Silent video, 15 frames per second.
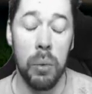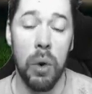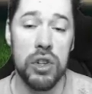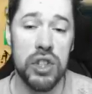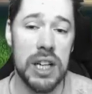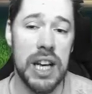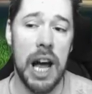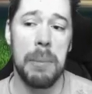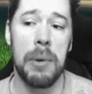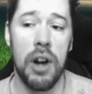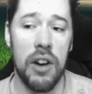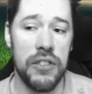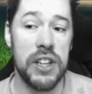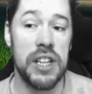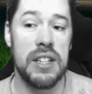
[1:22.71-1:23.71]
What's going to happen
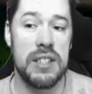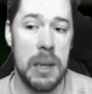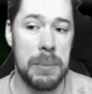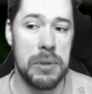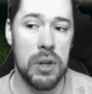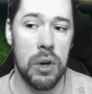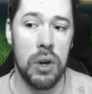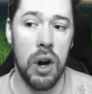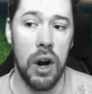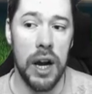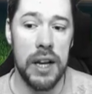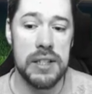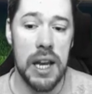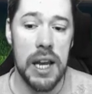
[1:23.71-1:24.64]
after this episode, guys,